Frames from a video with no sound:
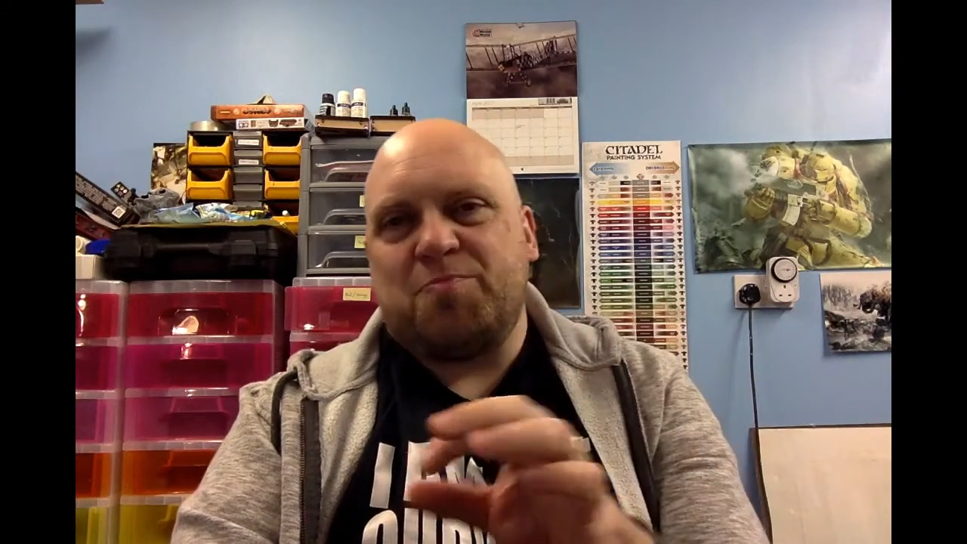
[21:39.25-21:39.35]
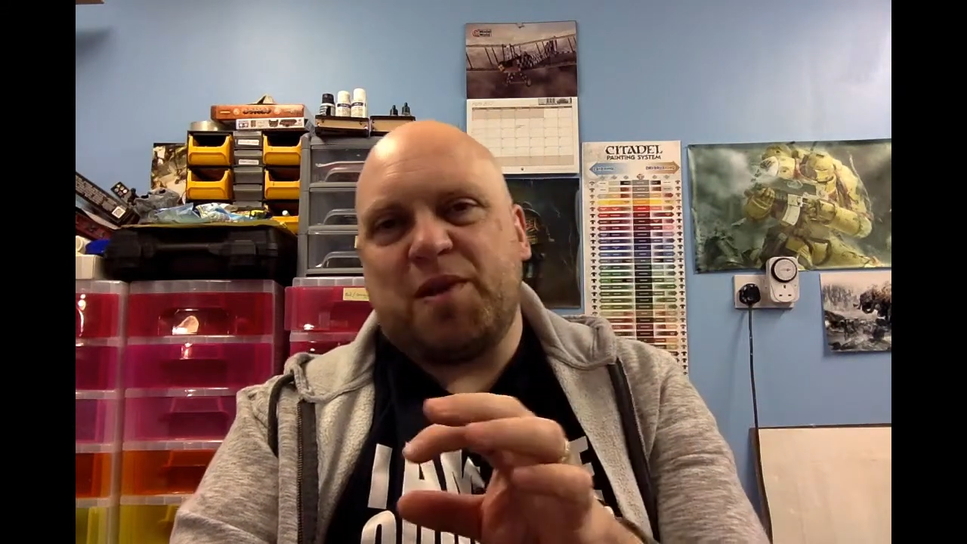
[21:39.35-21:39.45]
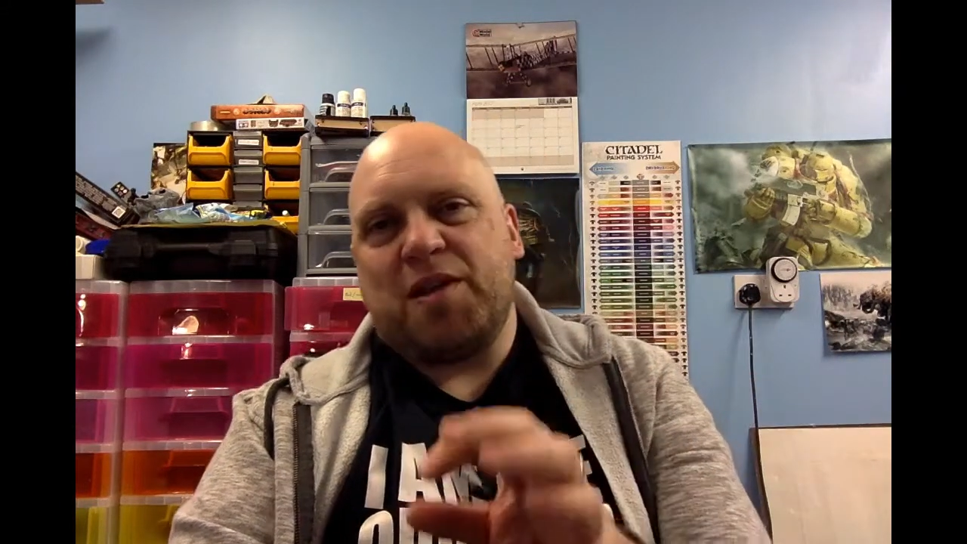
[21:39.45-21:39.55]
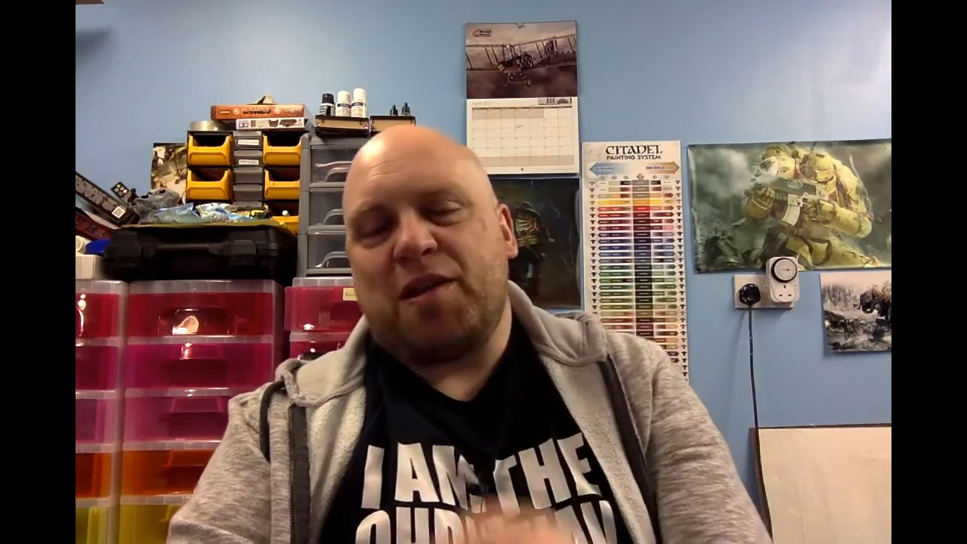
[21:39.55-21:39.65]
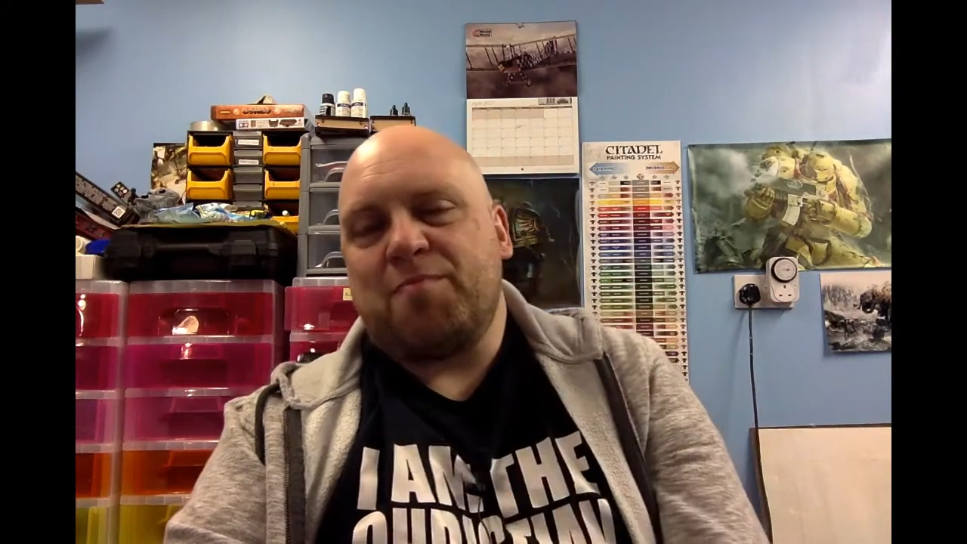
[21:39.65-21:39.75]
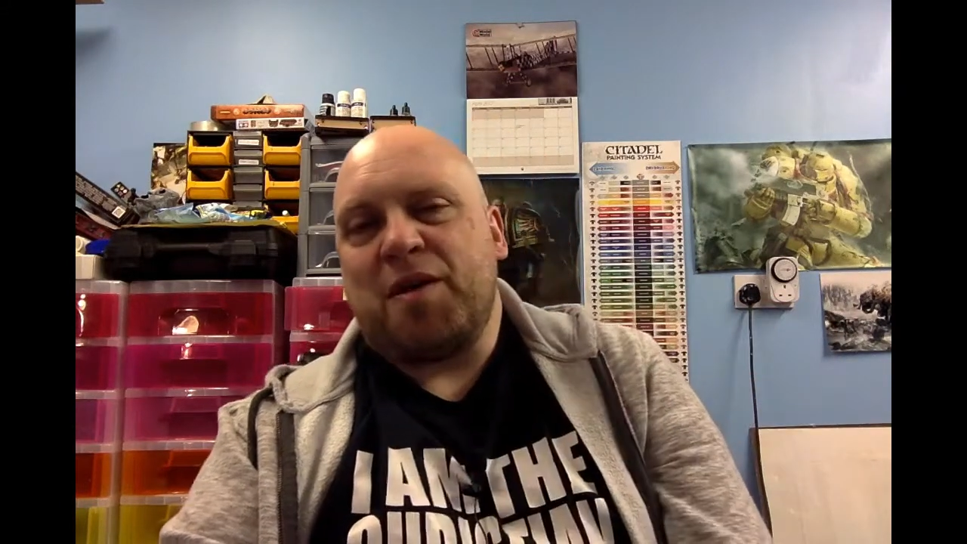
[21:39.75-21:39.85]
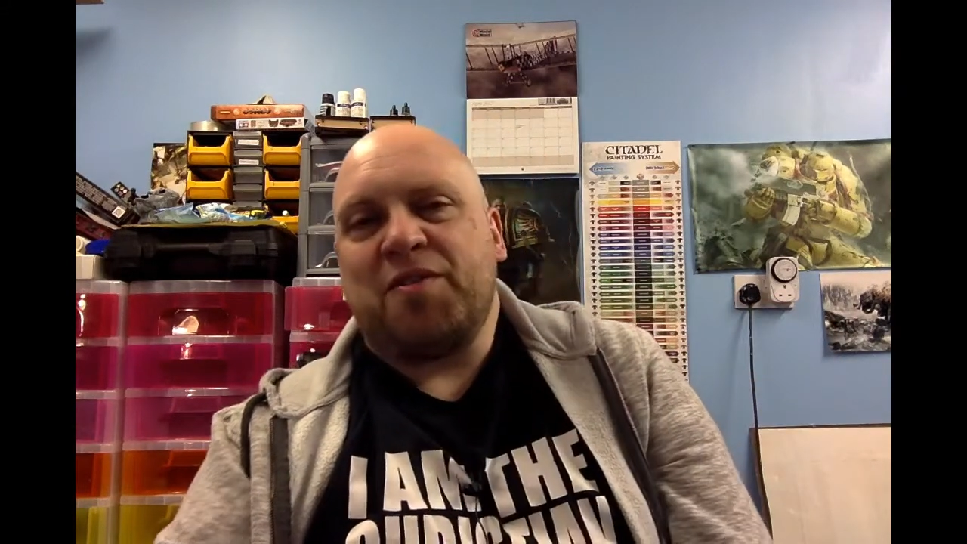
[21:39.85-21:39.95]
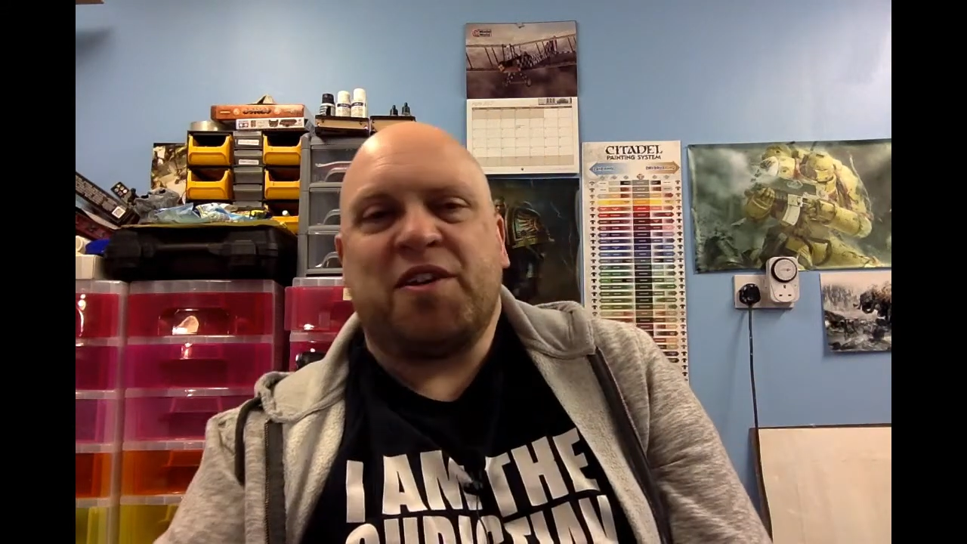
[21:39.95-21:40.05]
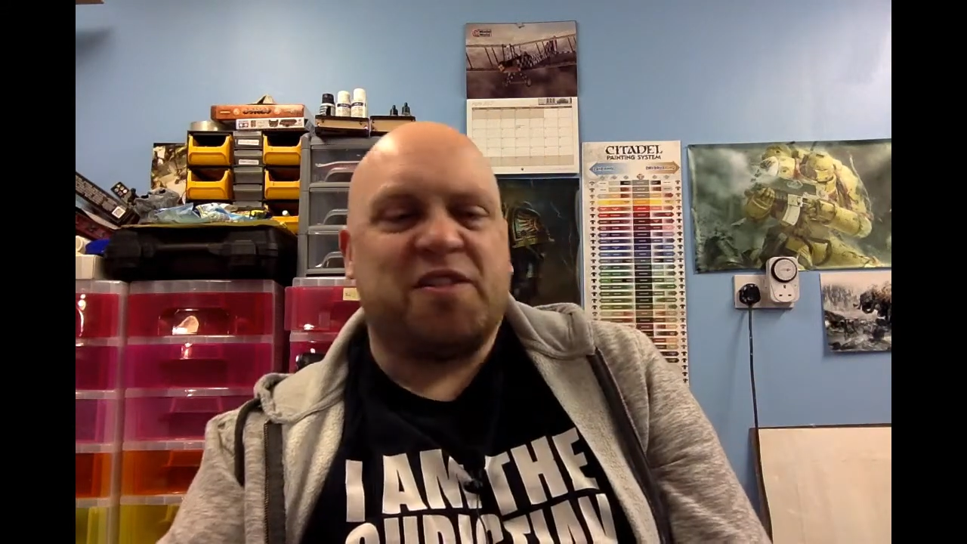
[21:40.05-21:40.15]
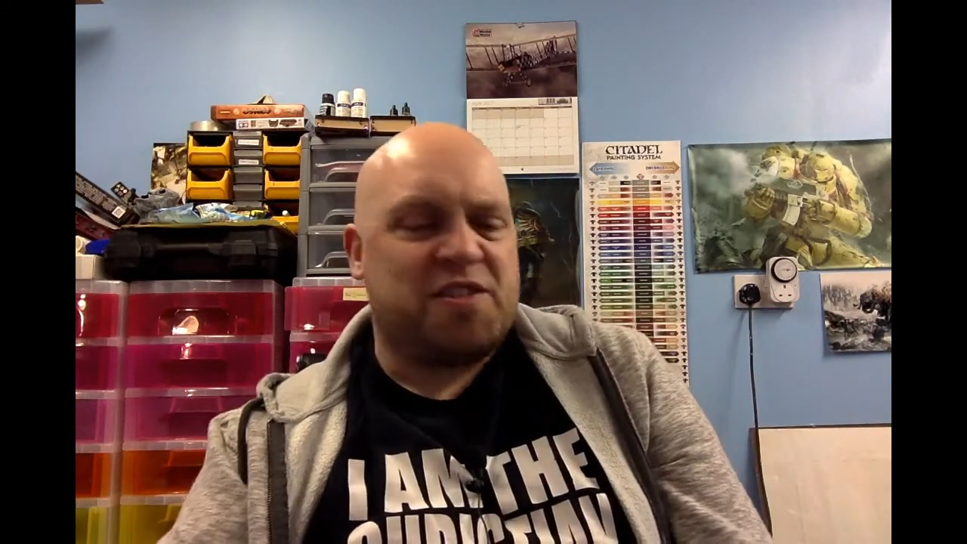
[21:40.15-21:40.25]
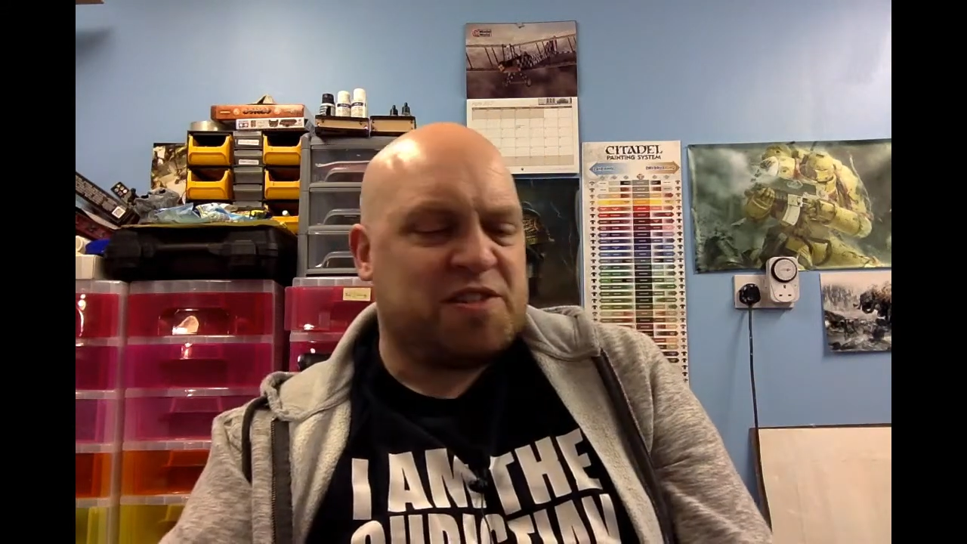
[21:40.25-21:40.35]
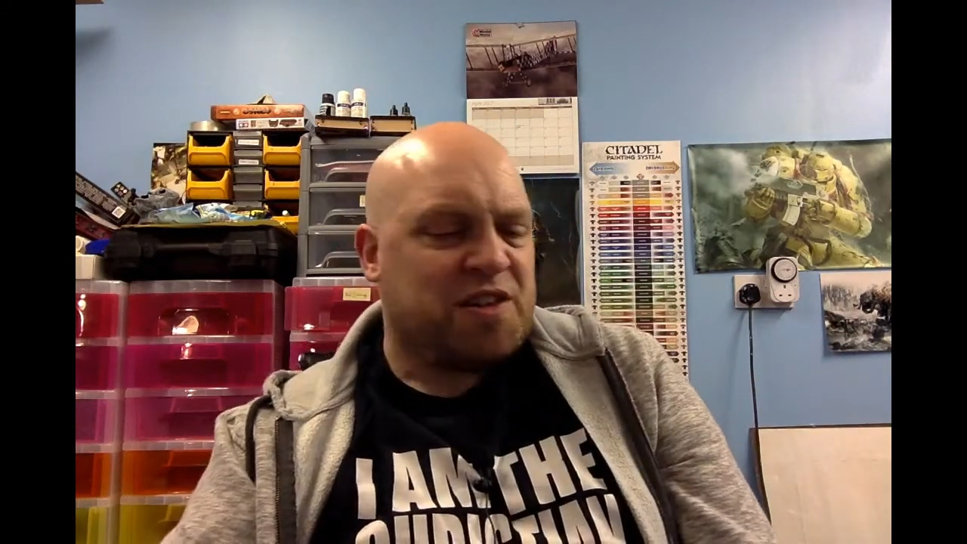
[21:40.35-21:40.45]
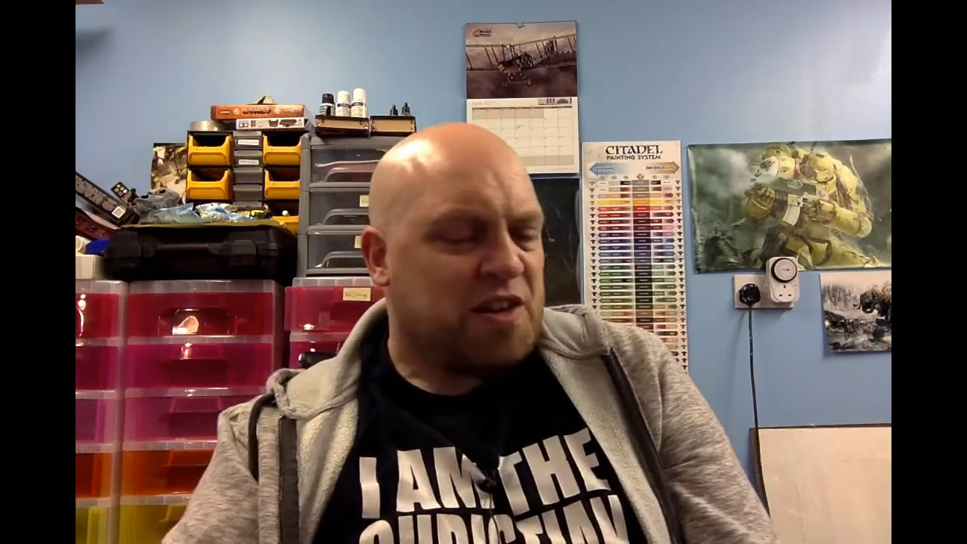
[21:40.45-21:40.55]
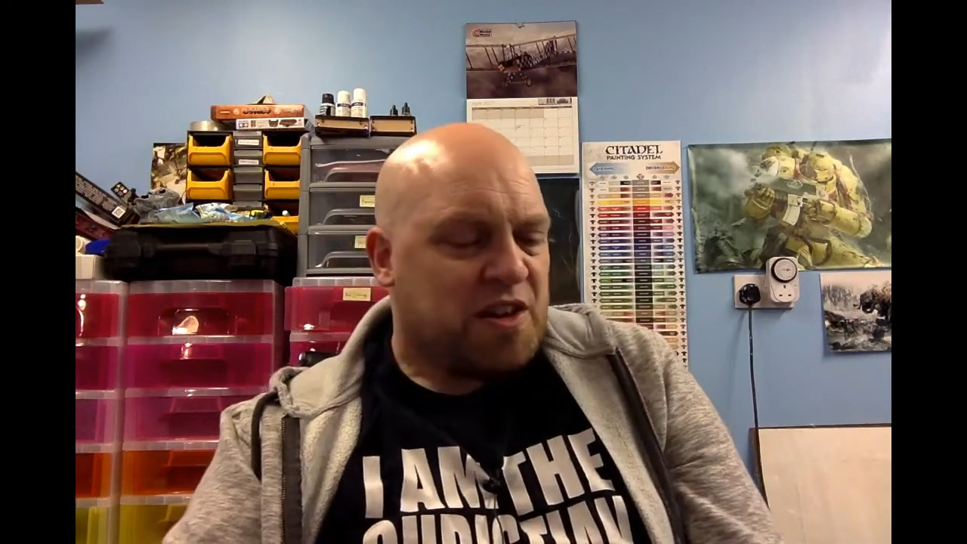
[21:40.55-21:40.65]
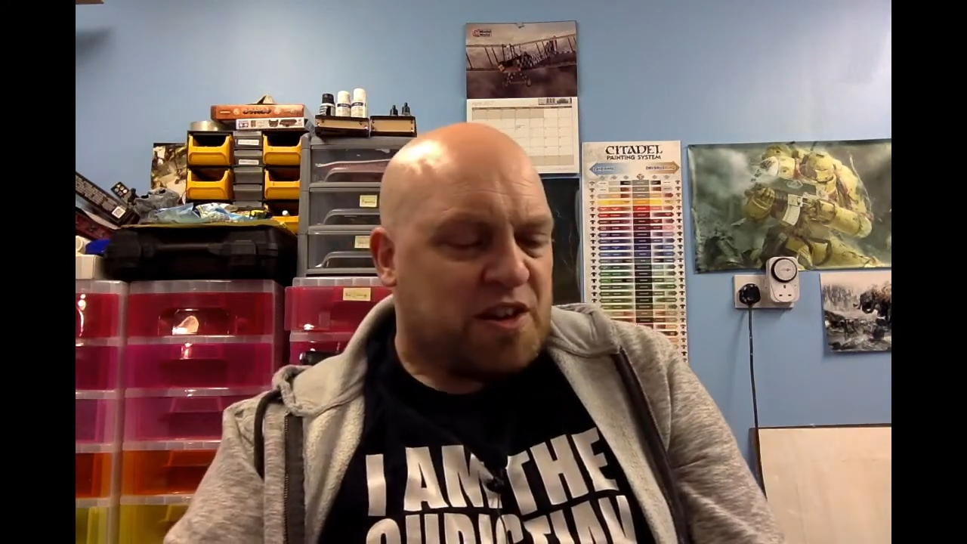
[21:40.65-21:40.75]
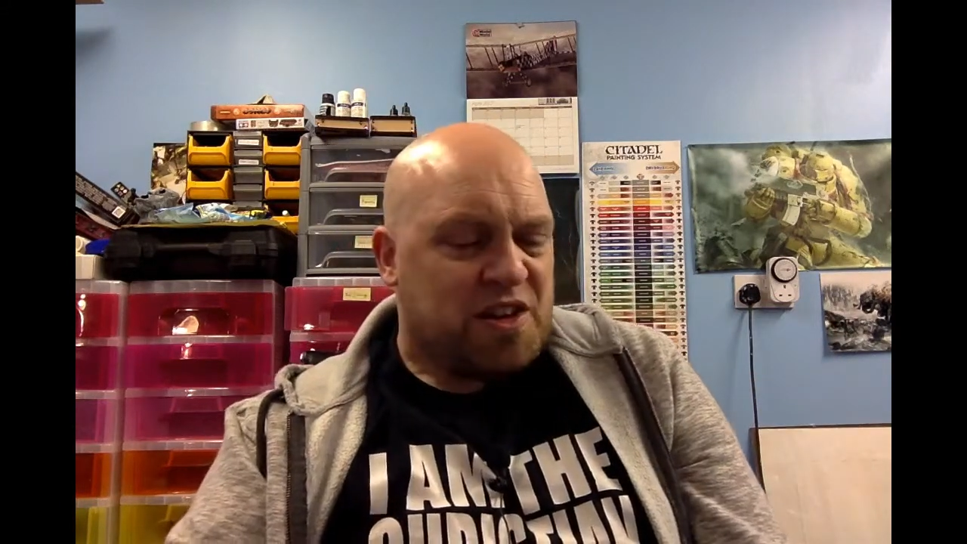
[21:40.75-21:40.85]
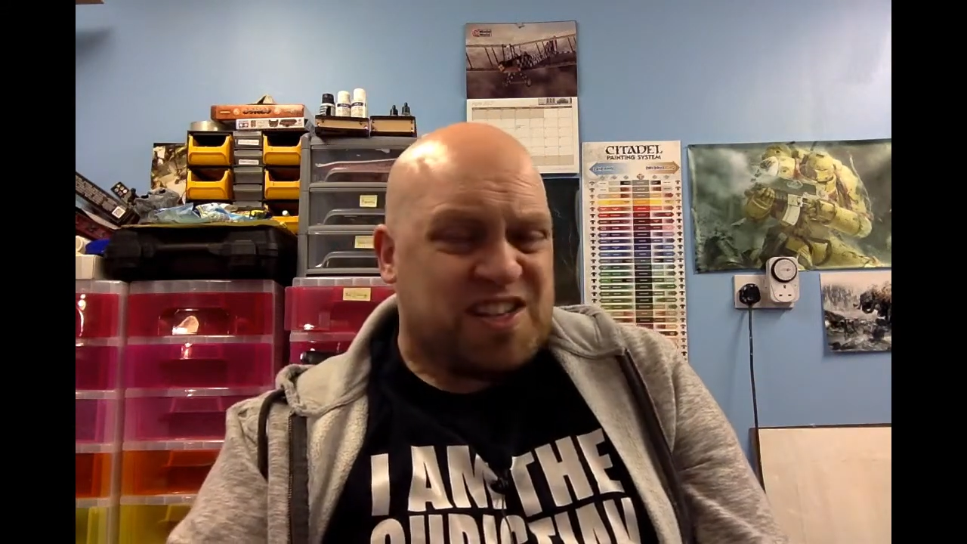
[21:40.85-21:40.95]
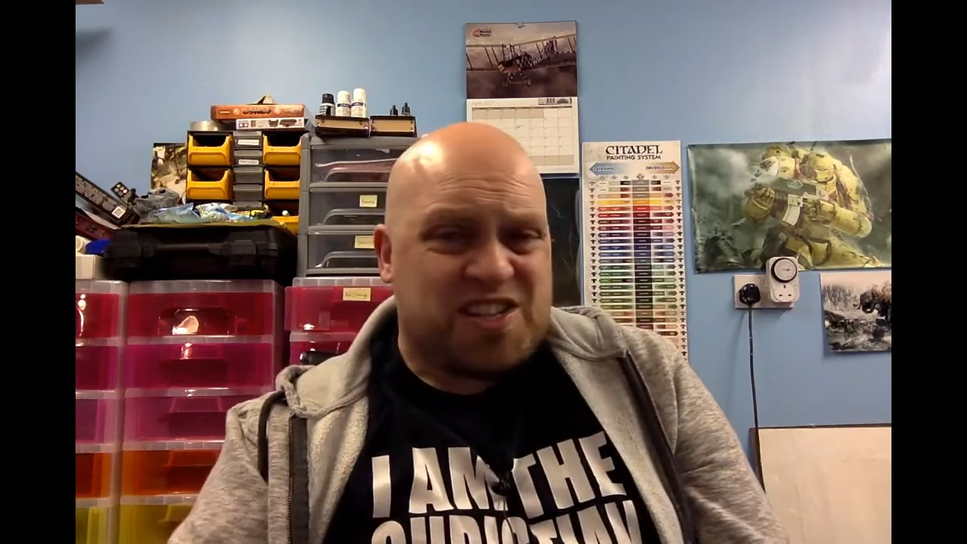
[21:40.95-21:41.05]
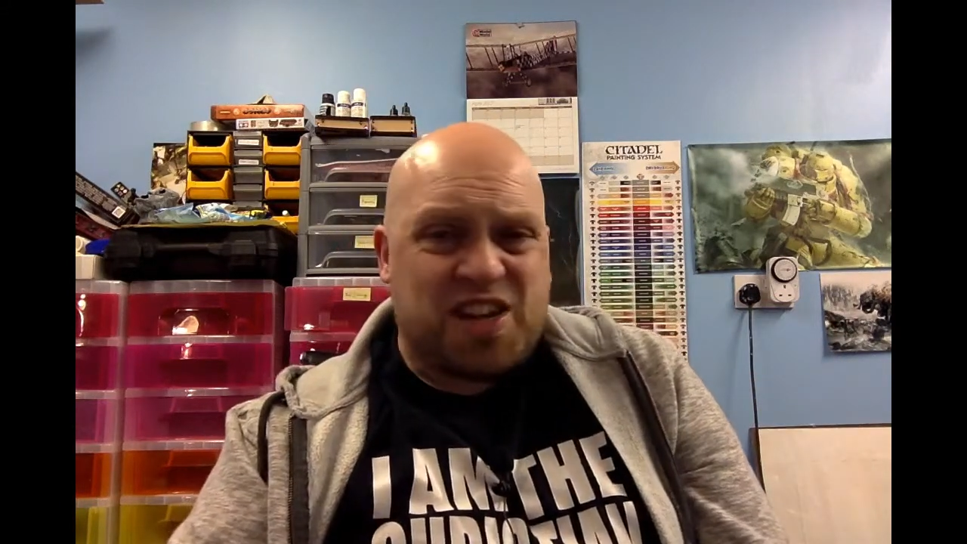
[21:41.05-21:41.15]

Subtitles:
You could be like bounty hunters,